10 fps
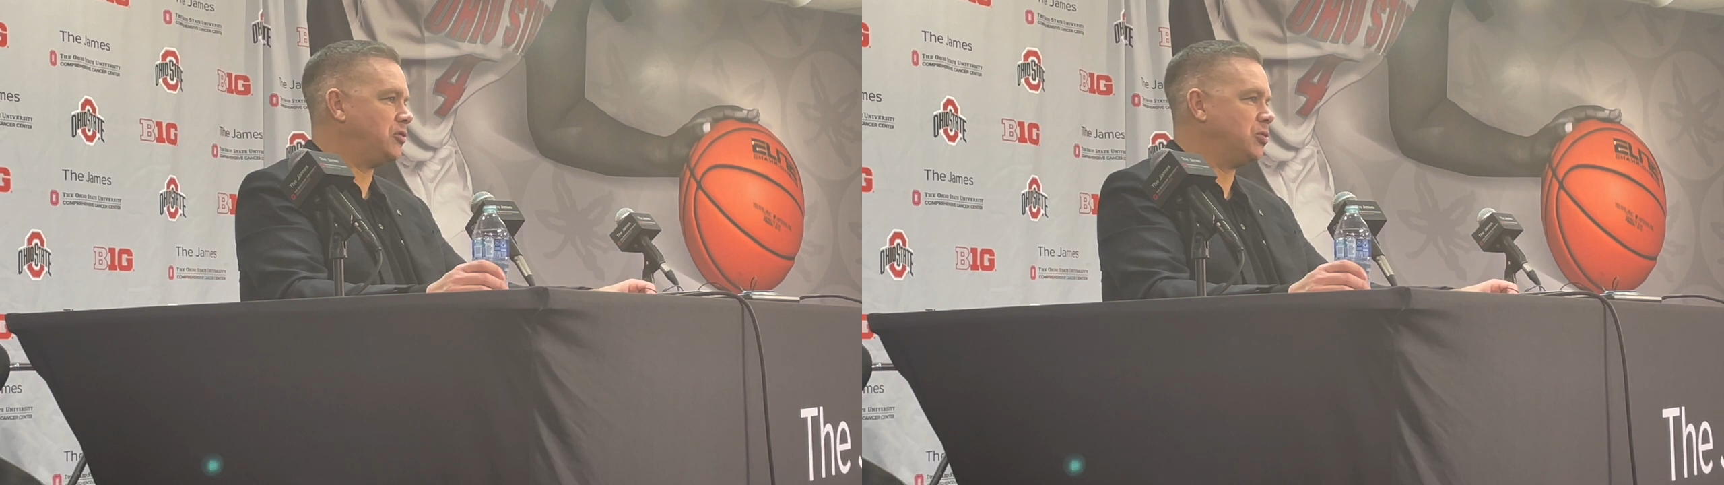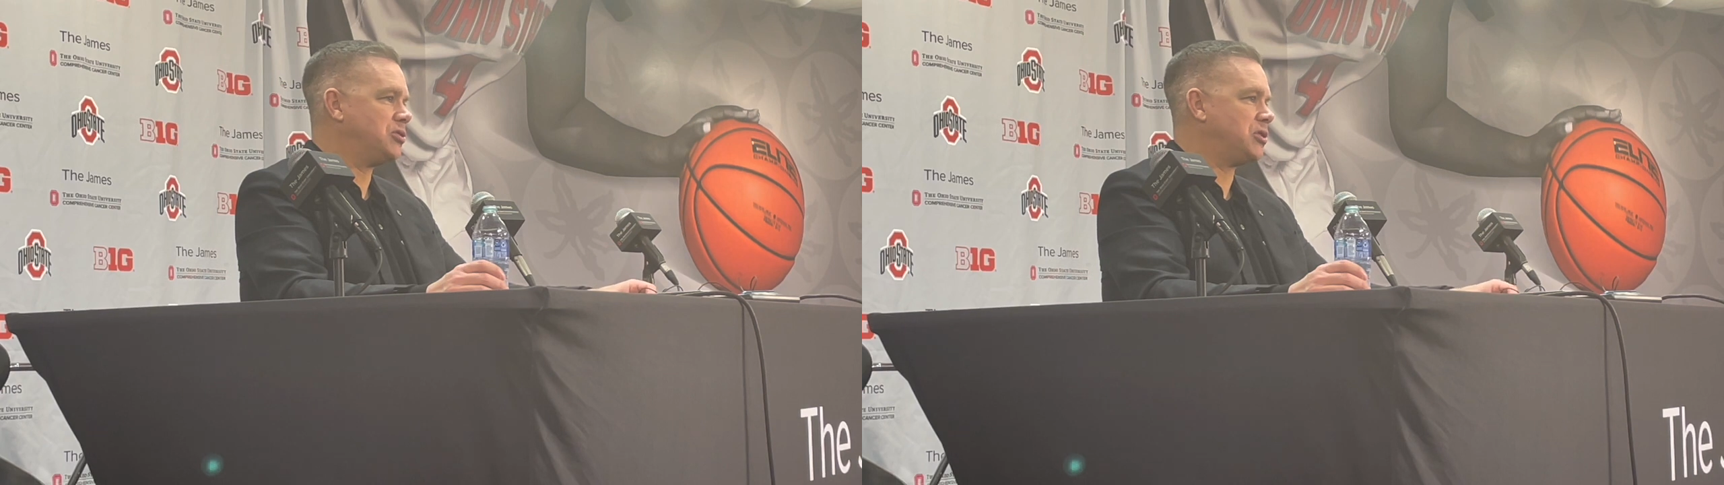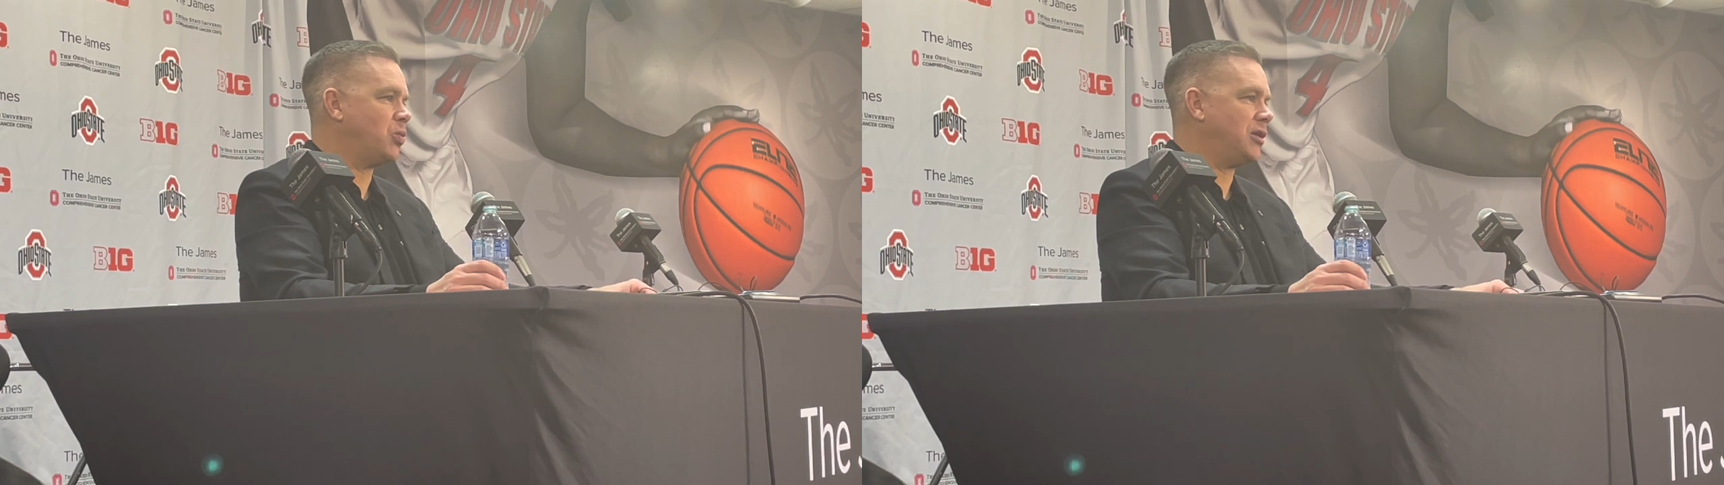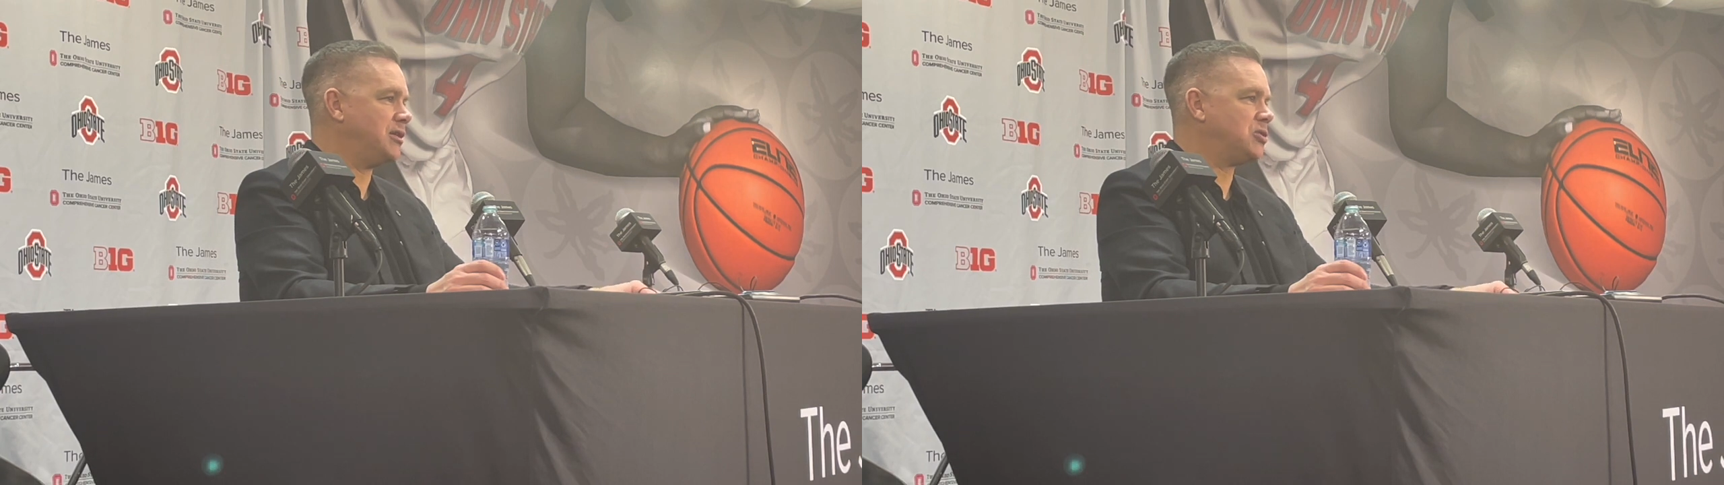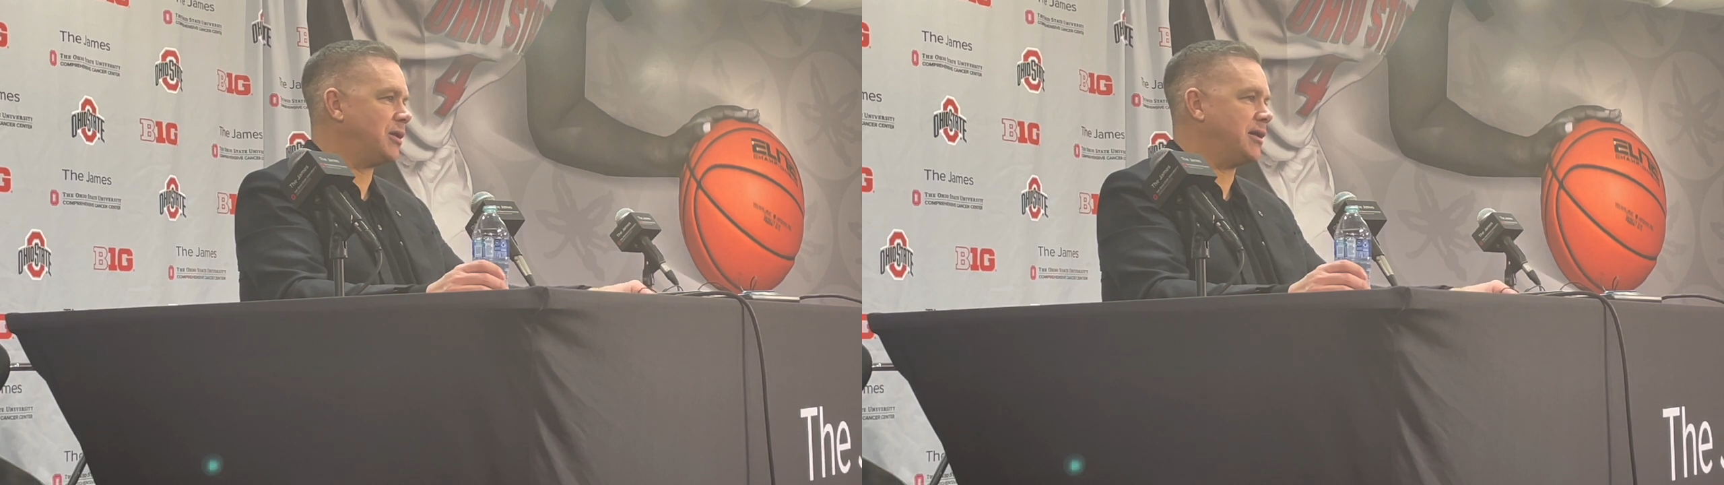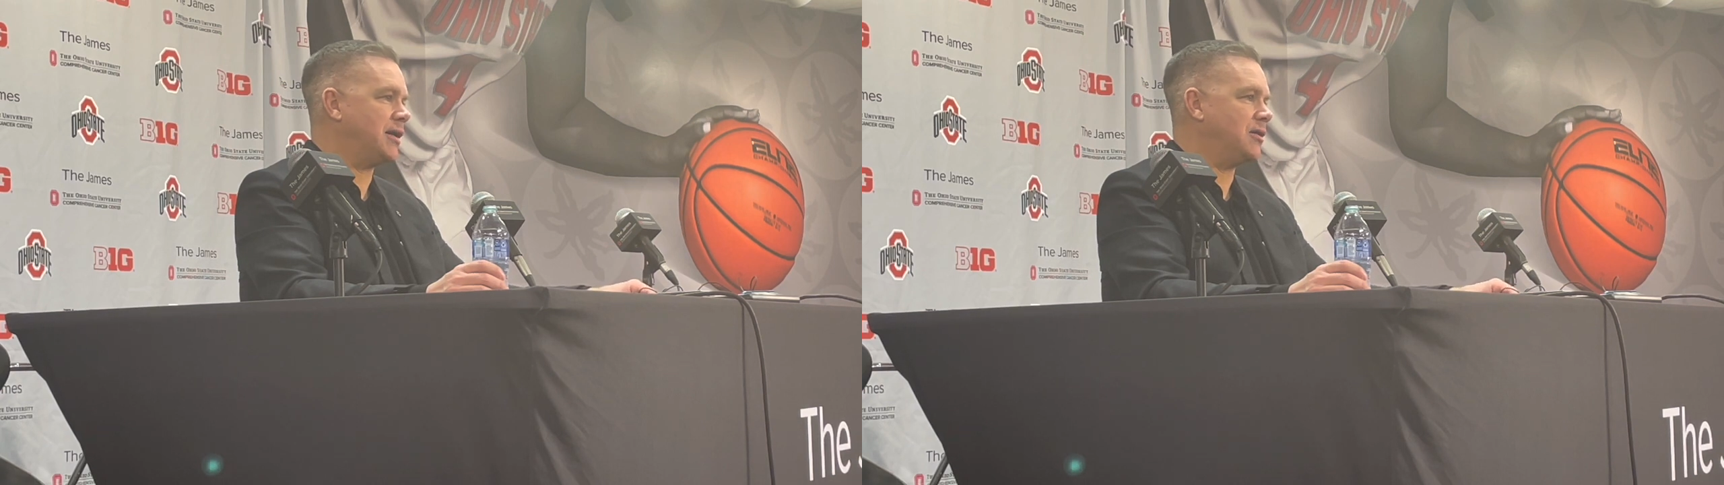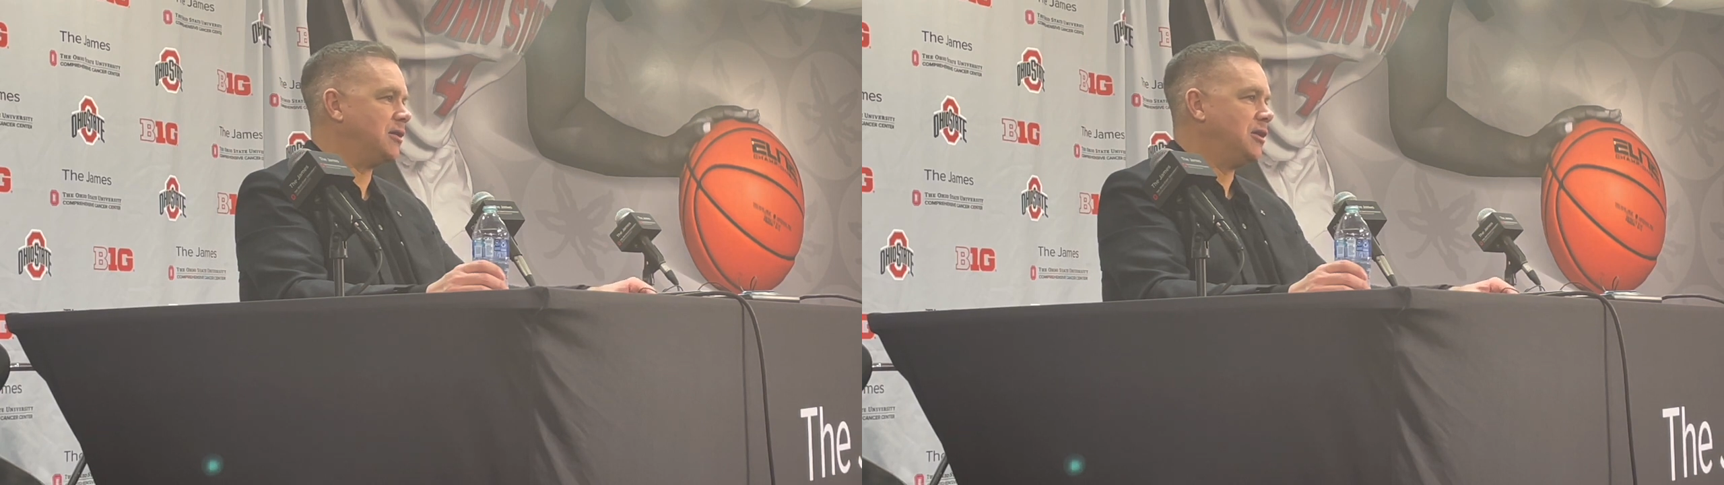to us than what it is right now.